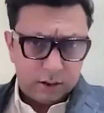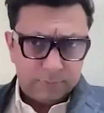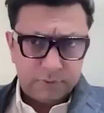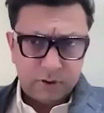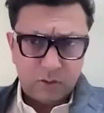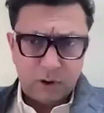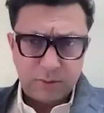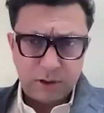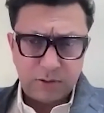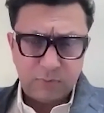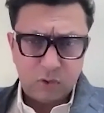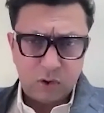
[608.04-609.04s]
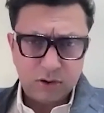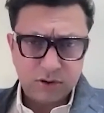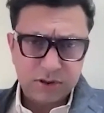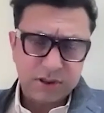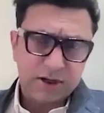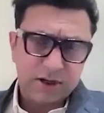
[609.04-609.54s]
requirement of more
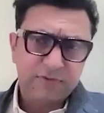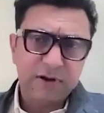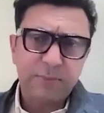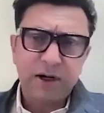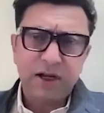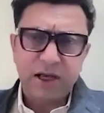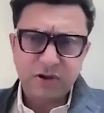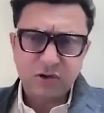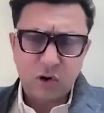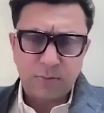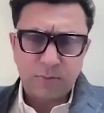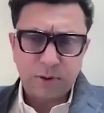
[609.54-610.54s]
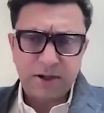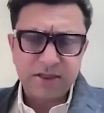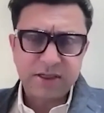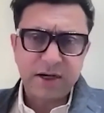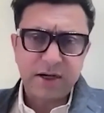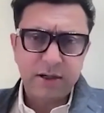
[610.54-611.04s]
oxygen. If somebody has
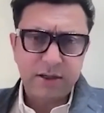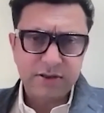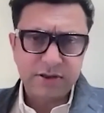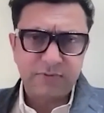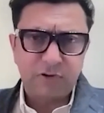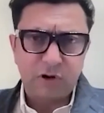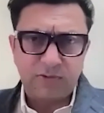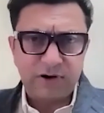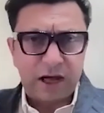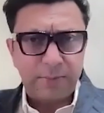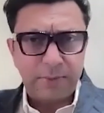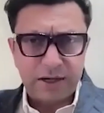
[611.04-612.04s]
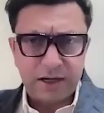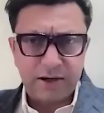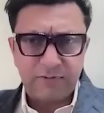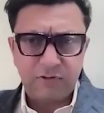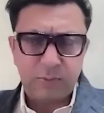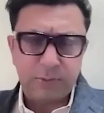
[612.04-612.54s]
compromised kidneys in form of diabetic
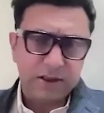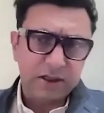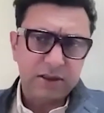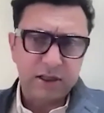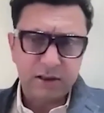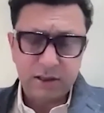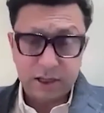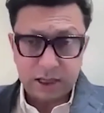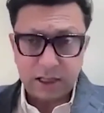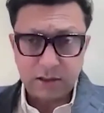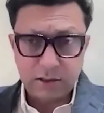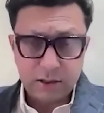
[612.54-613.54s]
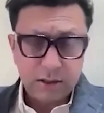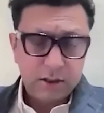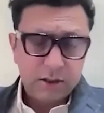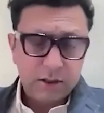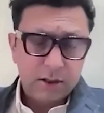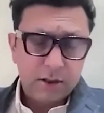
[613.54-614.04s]
nephropathy, then they can
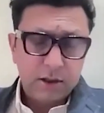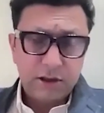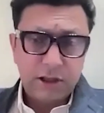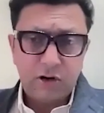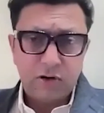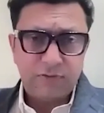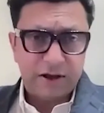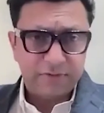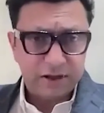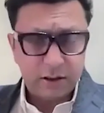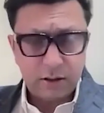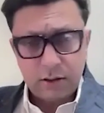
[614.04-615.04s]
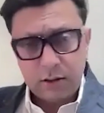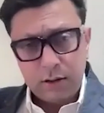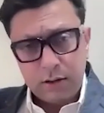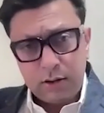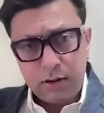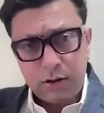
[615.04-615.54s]
think of having,
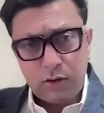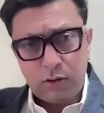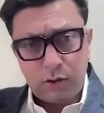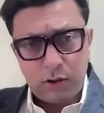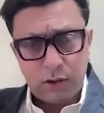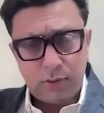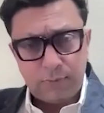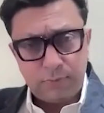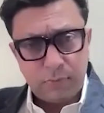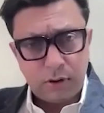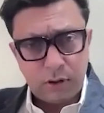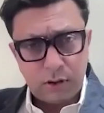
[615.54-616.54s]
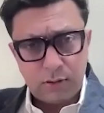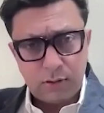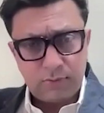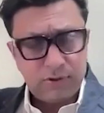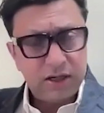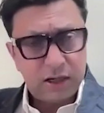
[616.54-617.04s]
you know, a
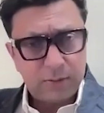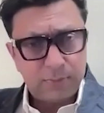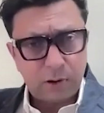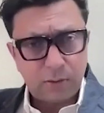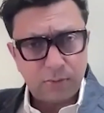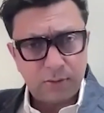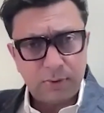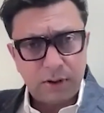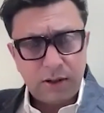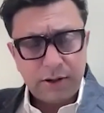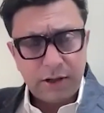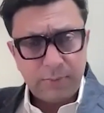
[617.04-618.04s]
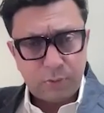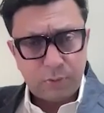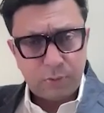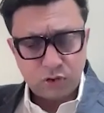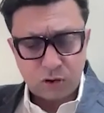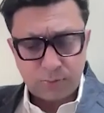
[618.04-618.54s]
renal problem in
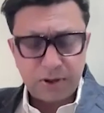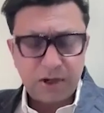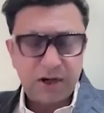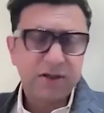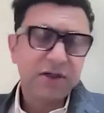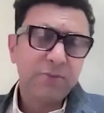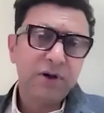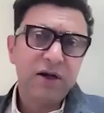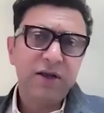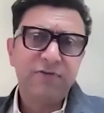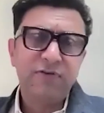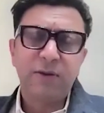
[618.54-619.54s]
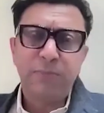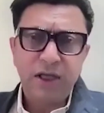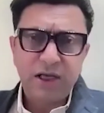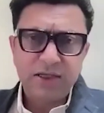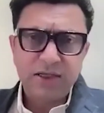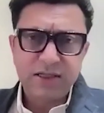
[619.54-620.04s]
post-op period. Similarly, if somebody
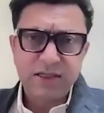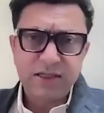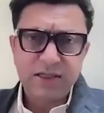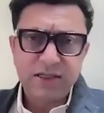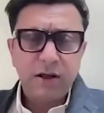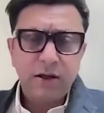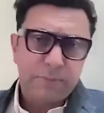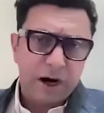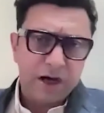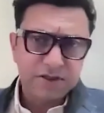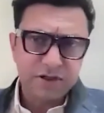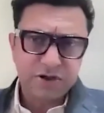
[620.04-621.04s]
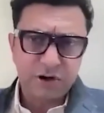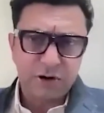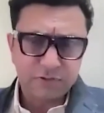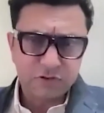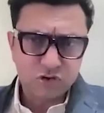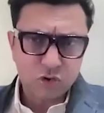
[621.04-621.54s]
has had past history of
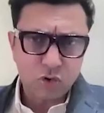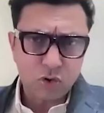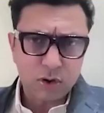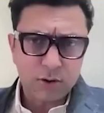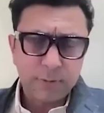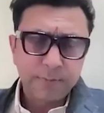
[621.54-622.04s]
stroke